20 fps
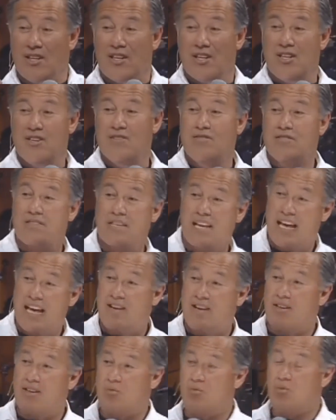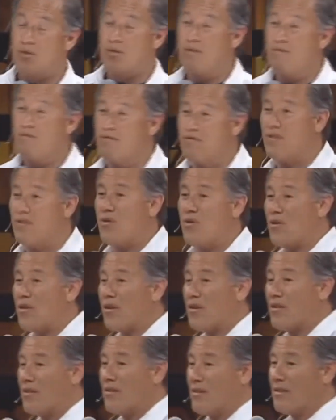You sat on a wooden
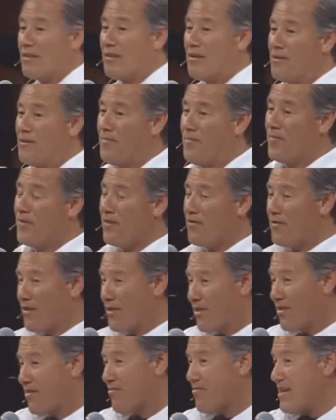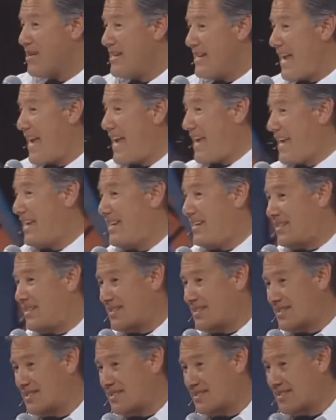floor for 3
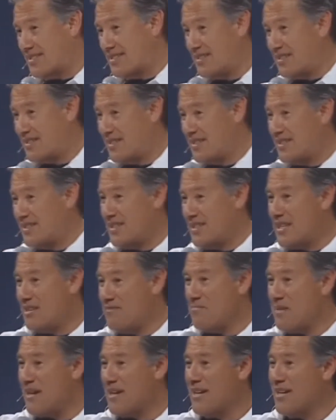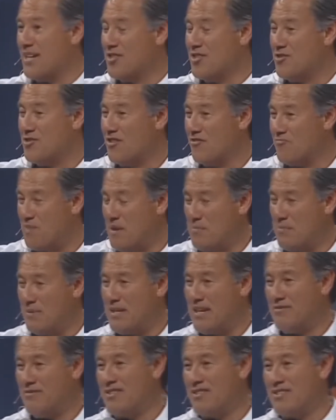days. In my country, if people
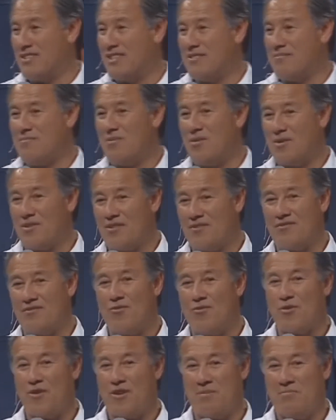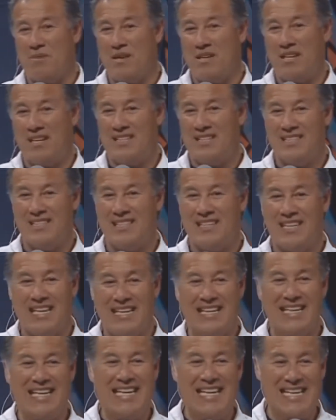have to sit more than 40 minutes,
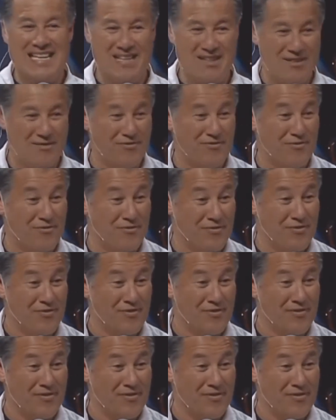they leave.